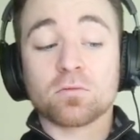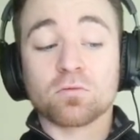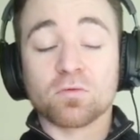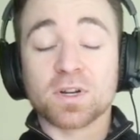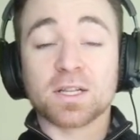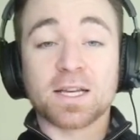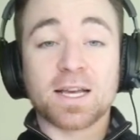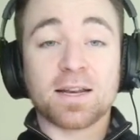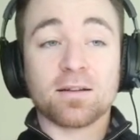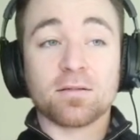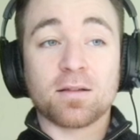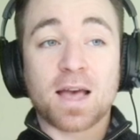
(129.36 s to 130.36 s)
really
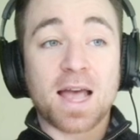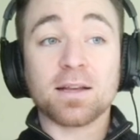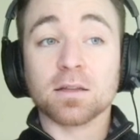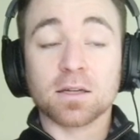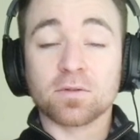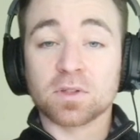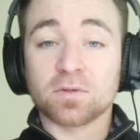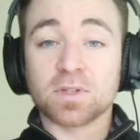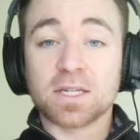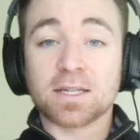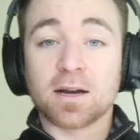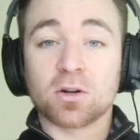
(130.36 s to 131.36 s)
in any level of
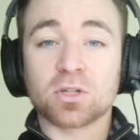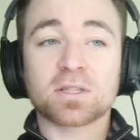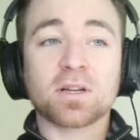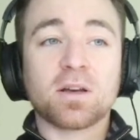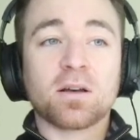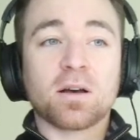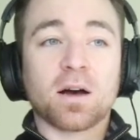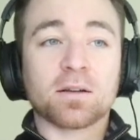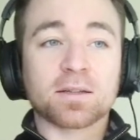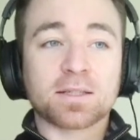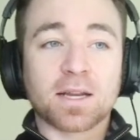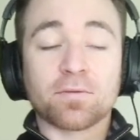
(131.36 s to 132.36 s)
detail. Just
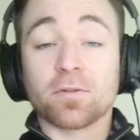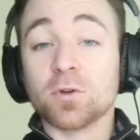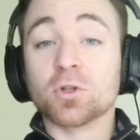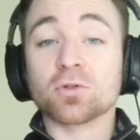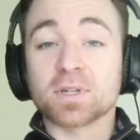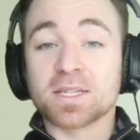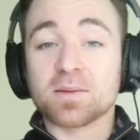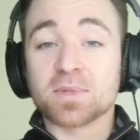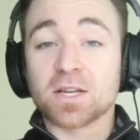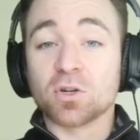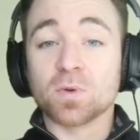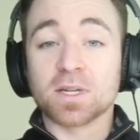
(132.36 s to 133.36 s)
understand for future exams
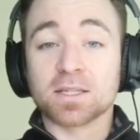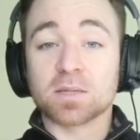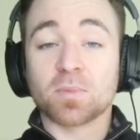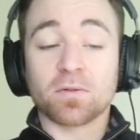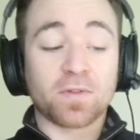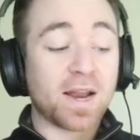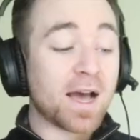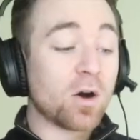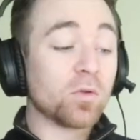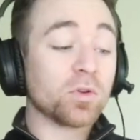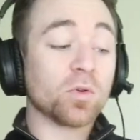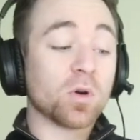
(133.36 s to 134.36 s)
they do exist, but for
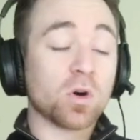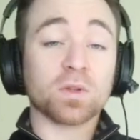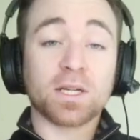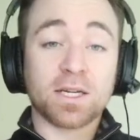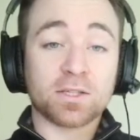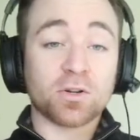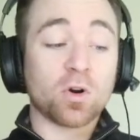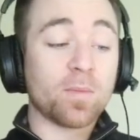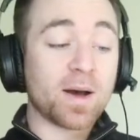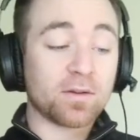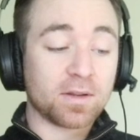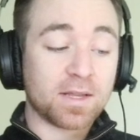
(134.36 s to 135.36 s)
now, you only need to know
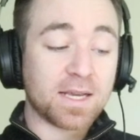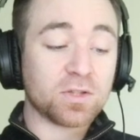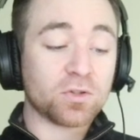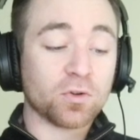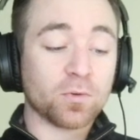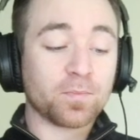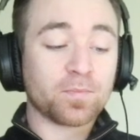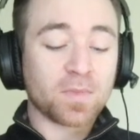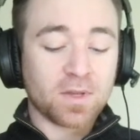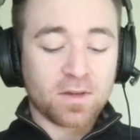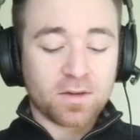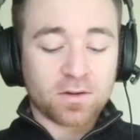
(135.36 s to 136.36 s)
about these two.
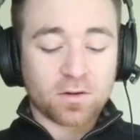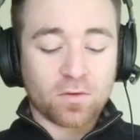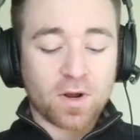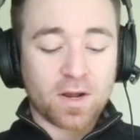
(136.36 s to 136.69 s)
All